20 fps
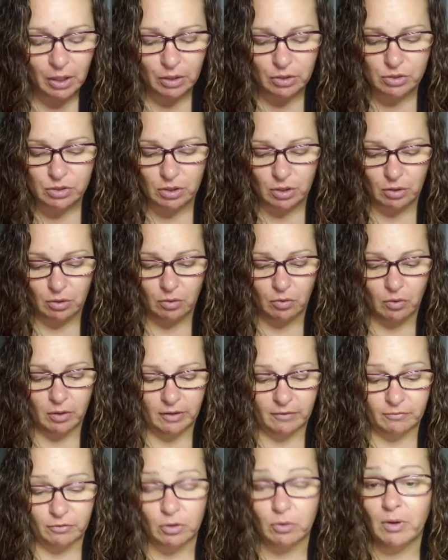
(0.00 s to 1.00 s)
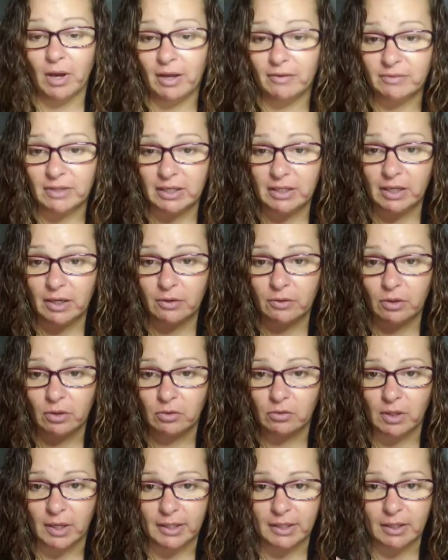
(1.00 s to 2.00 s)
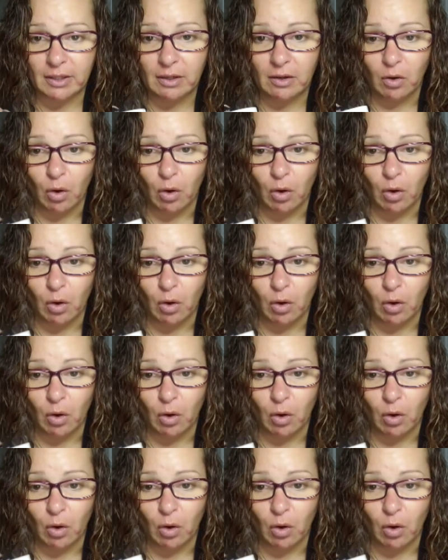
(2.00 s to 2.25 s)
So if you have any other like